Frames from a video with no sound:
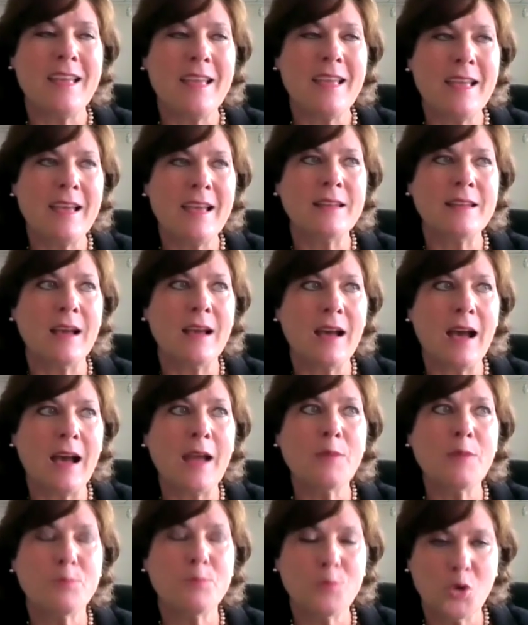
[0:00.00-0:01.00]
And
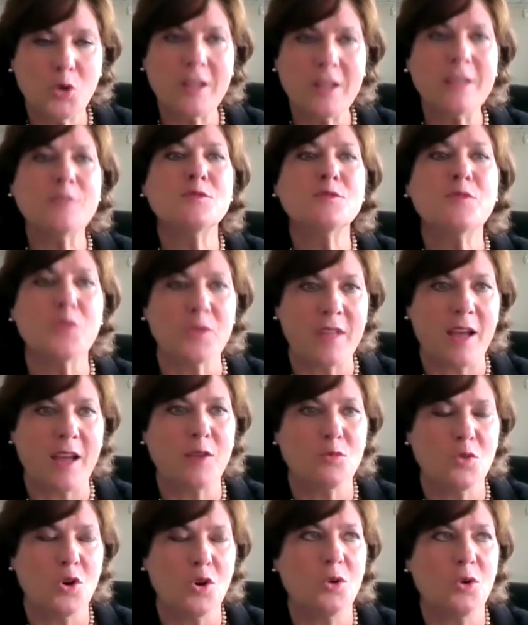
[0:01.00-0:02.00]
I put in for
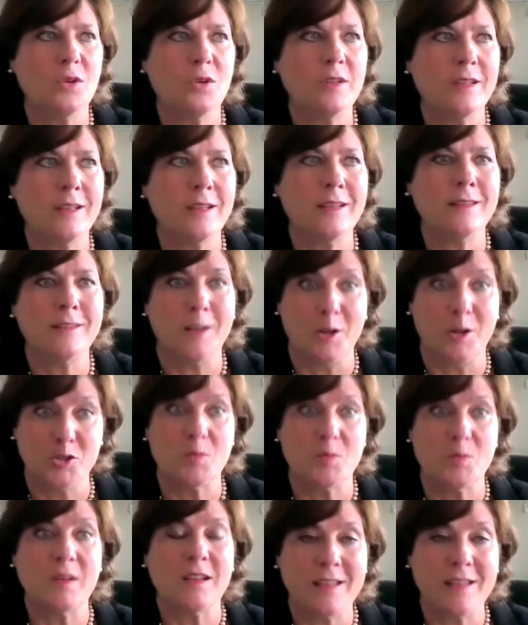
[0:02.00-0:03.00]
that role, and
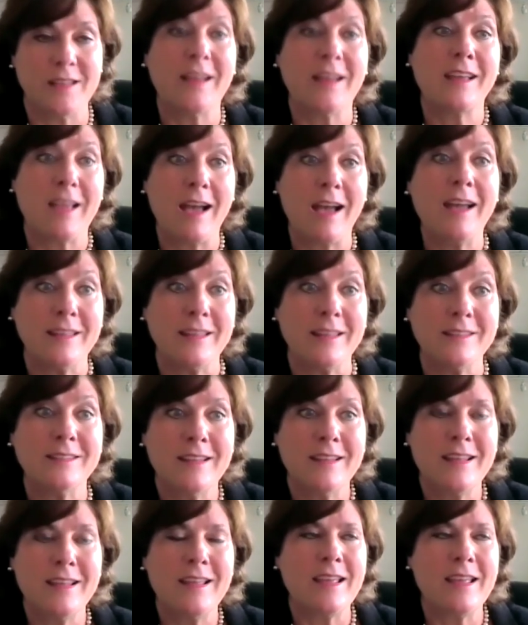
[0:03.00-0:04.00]
ultimately I got it.
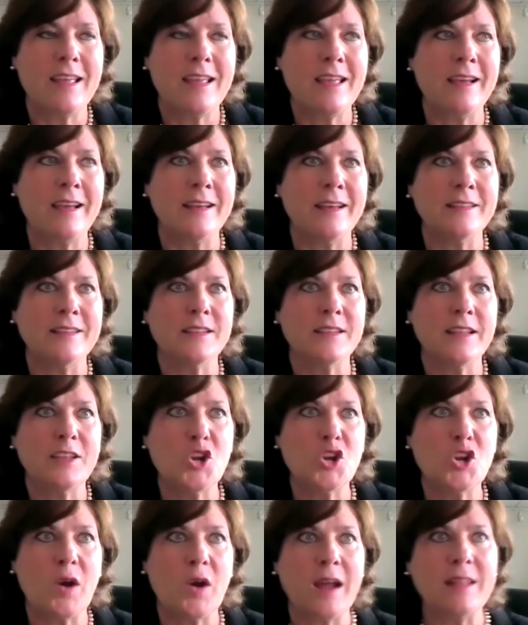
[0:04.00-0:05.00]
And,
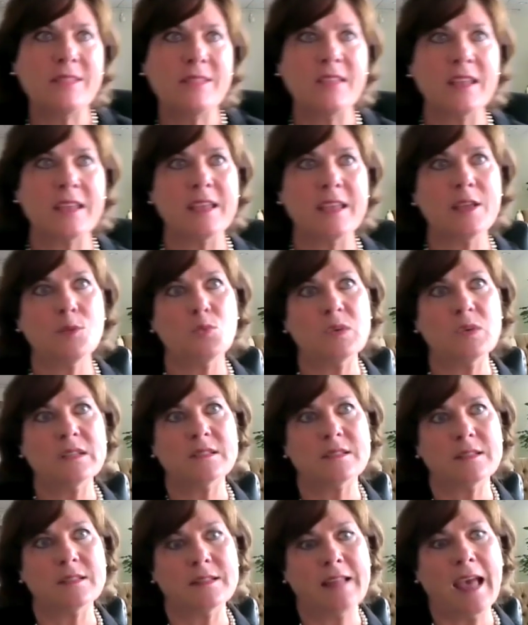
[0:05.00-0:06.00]
I think it
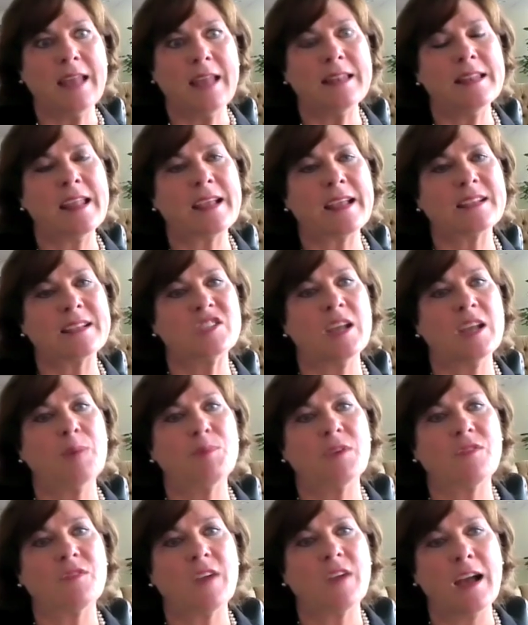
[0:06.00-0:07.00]
was that next
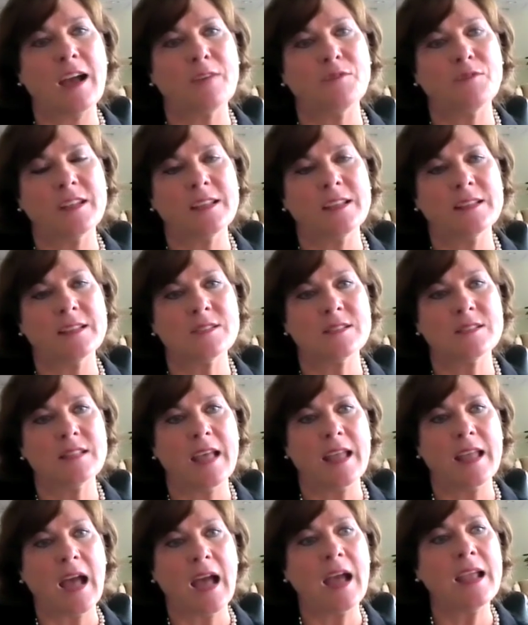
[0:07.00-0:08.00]
step of confidence
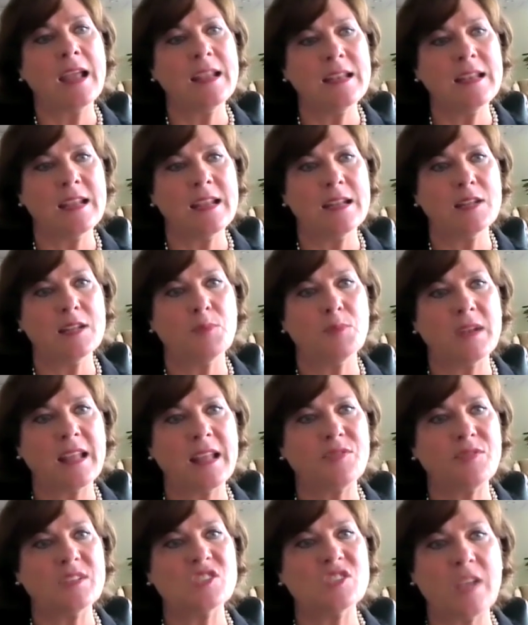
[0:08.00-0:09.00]
that I needed. But
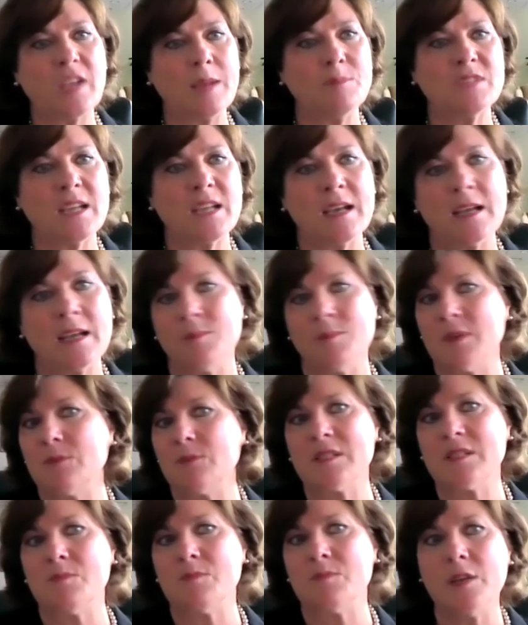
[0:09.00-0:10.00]
at the same time, it
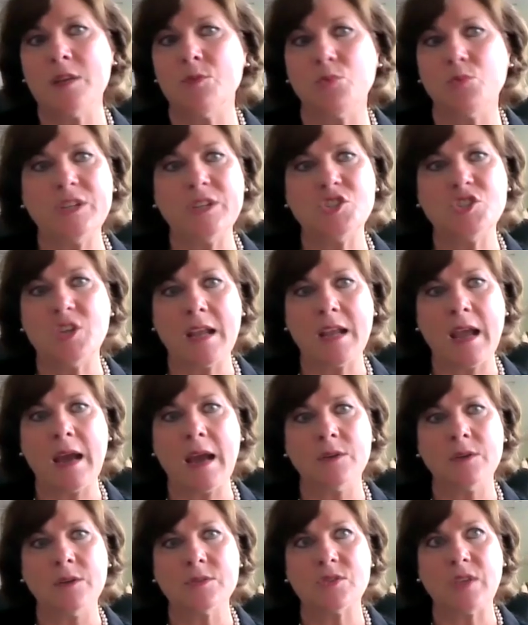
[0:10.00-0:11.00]
was me reaching
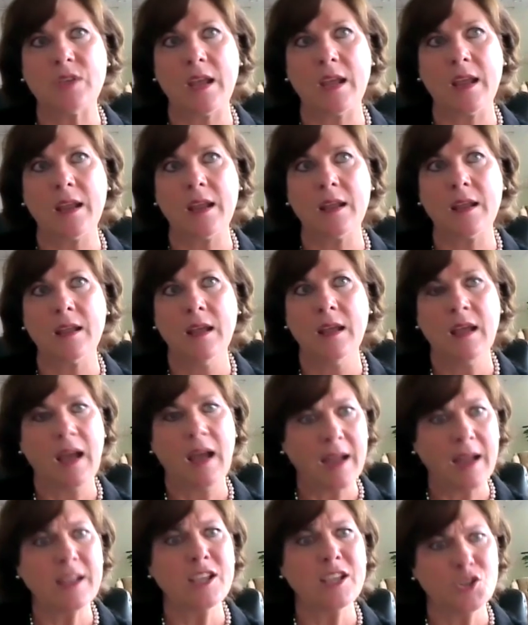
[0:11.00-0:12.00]
out saying,
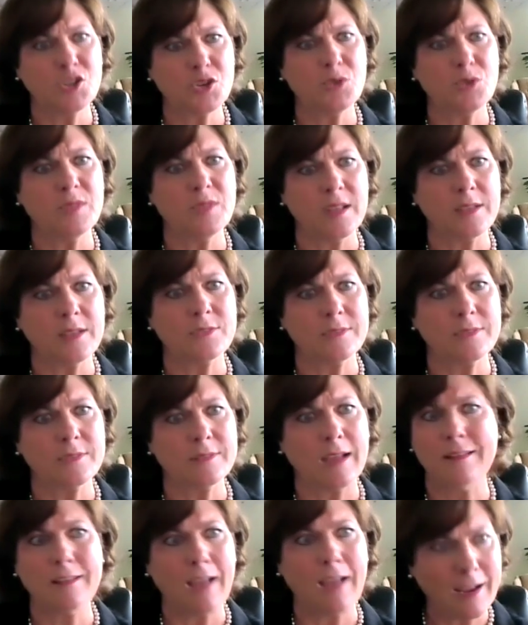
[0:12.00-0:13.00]
I can do this.
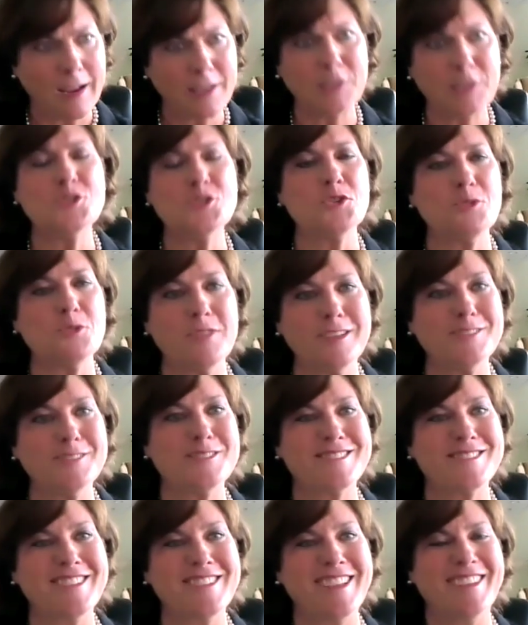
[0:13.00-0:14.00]
I can do
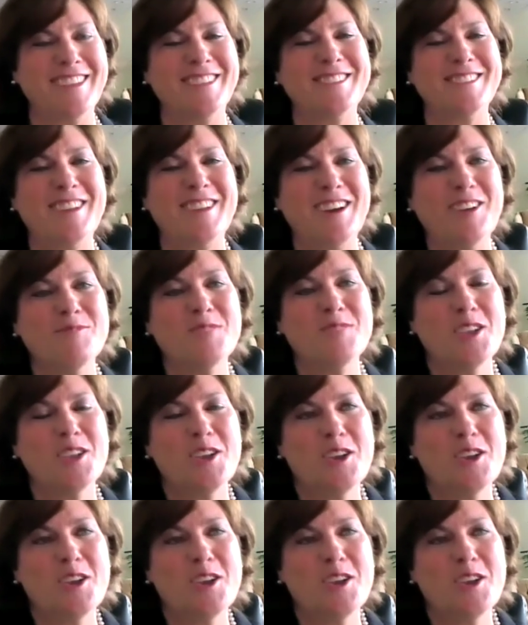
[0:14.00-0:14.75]
this. And